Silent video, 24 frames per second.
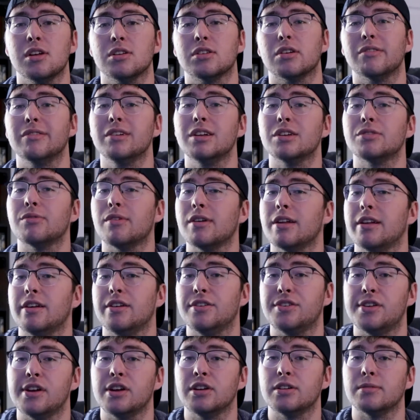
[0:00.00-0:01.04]
So we just wanted to
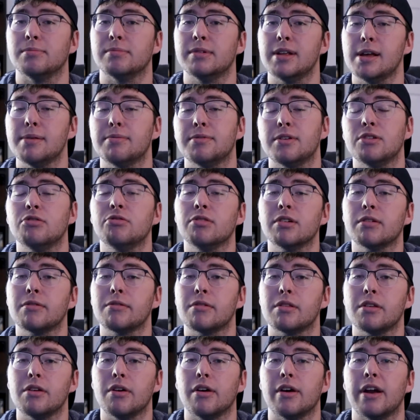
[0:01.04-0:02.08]
share some tips and tricks
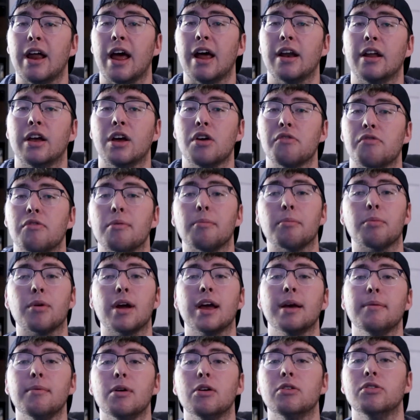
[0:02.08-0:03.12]
with you on how to go from
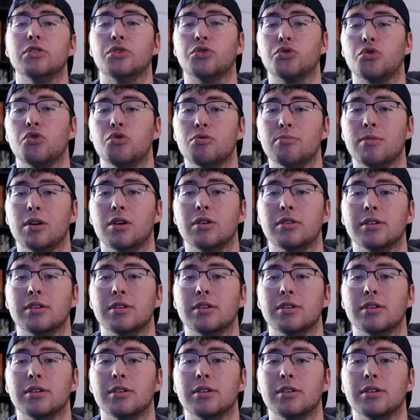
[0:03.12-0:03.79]
break mode to school mode.